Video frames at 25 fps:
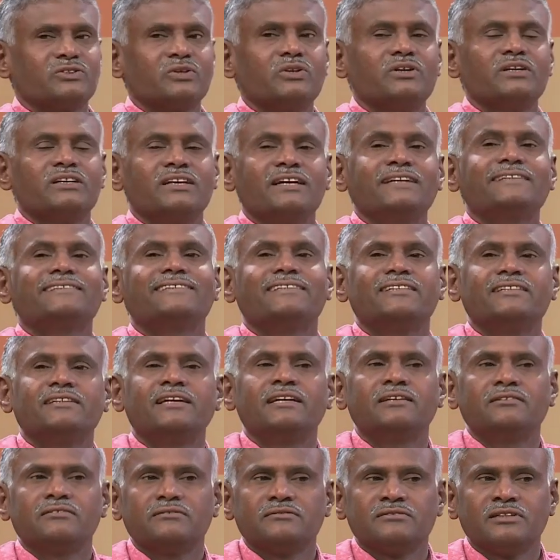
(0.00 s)
so let
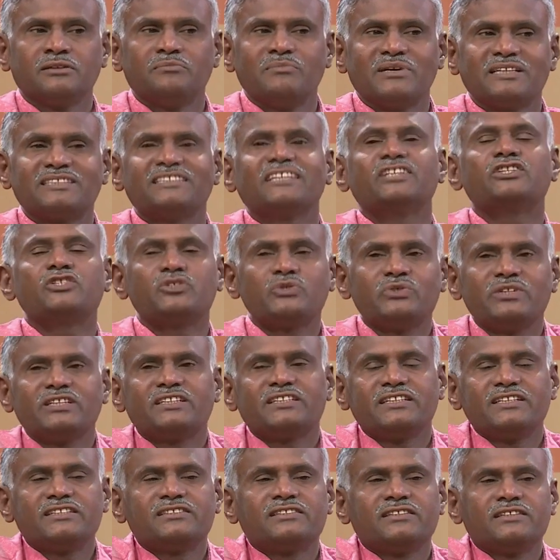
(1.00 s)
let the message to the
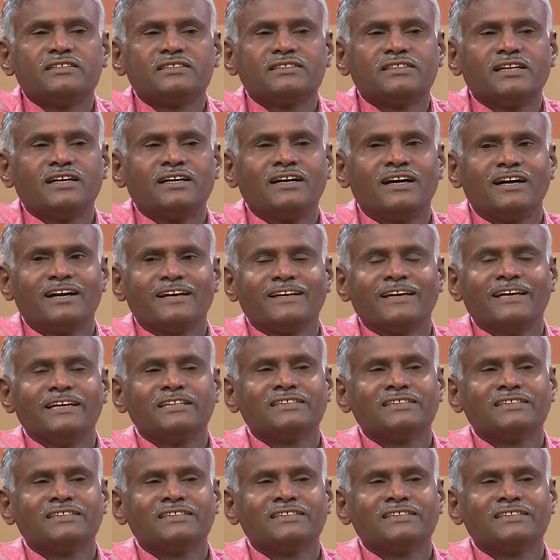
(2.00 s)
teachers uh,